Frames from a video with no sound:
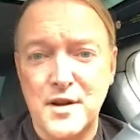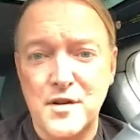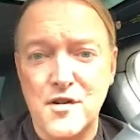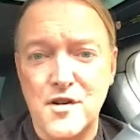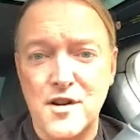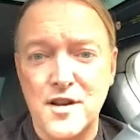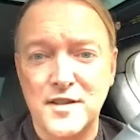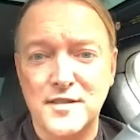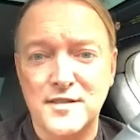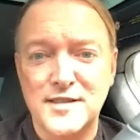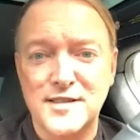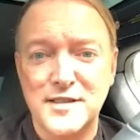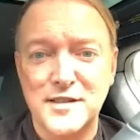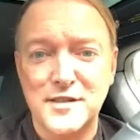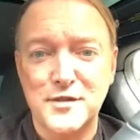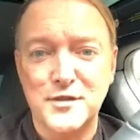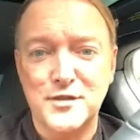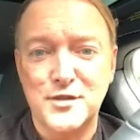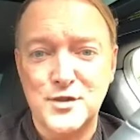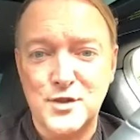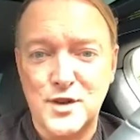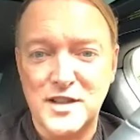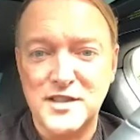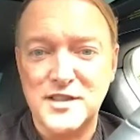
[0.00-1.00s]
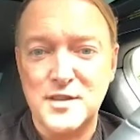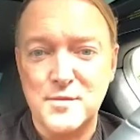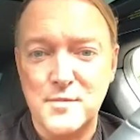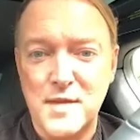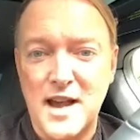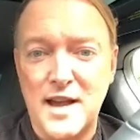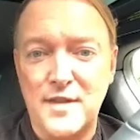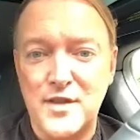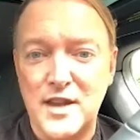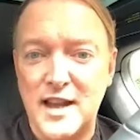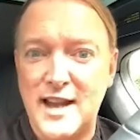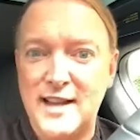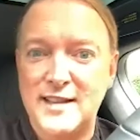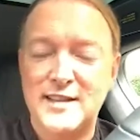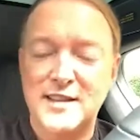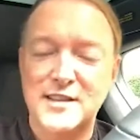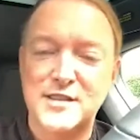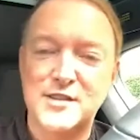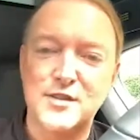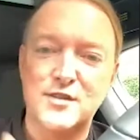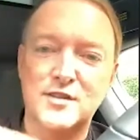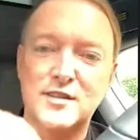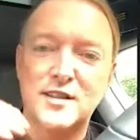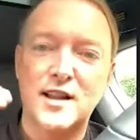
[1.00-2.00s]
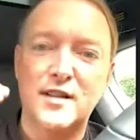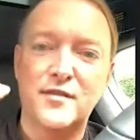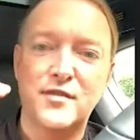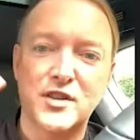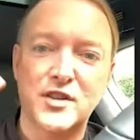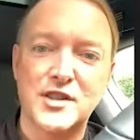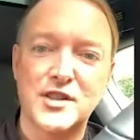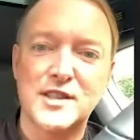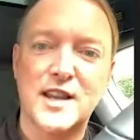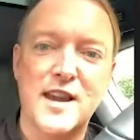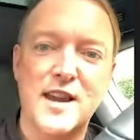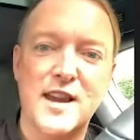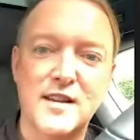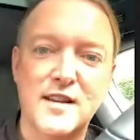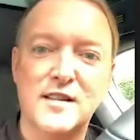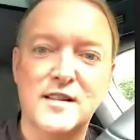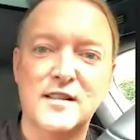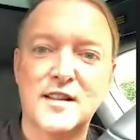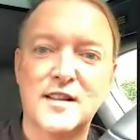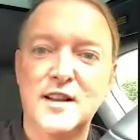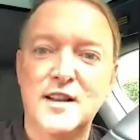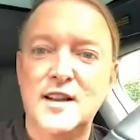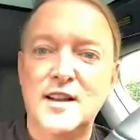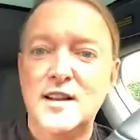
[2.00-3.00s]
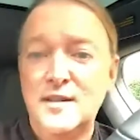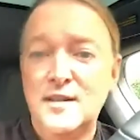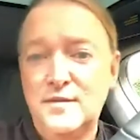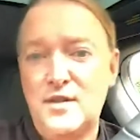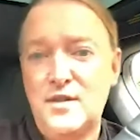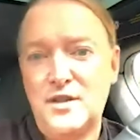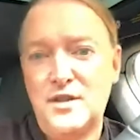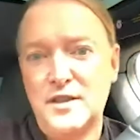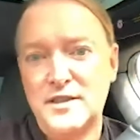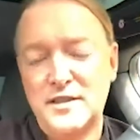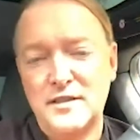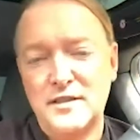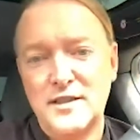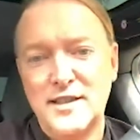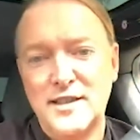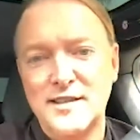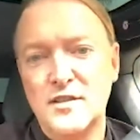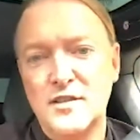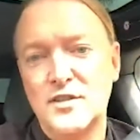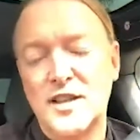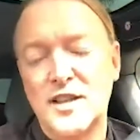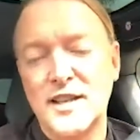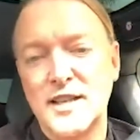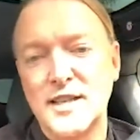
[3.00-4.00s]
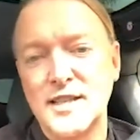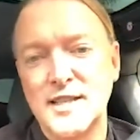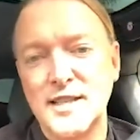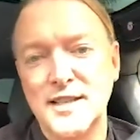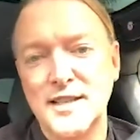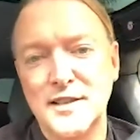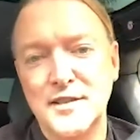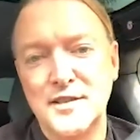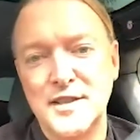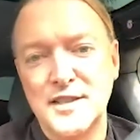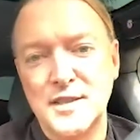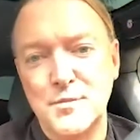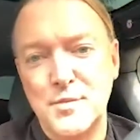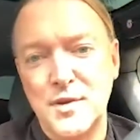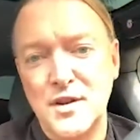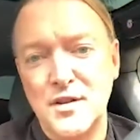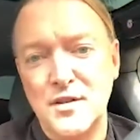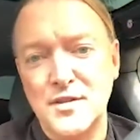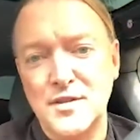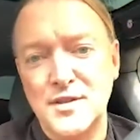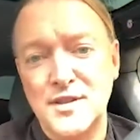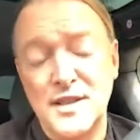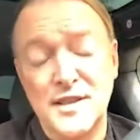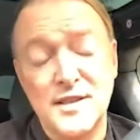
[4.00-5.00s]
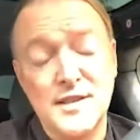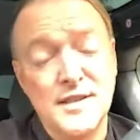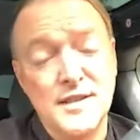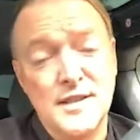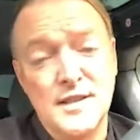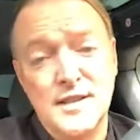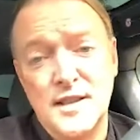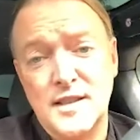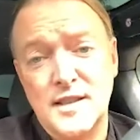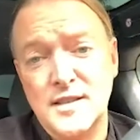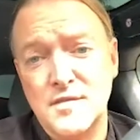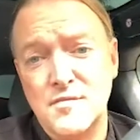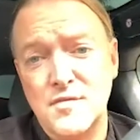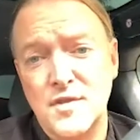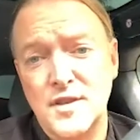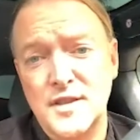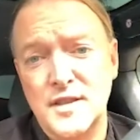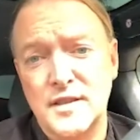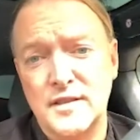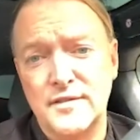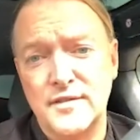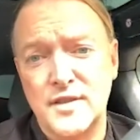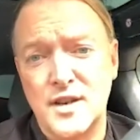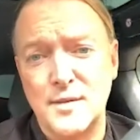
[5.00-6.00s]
period. So trust the math. At a certain level of scale, volatility in online casino disappears, just as it does in the retail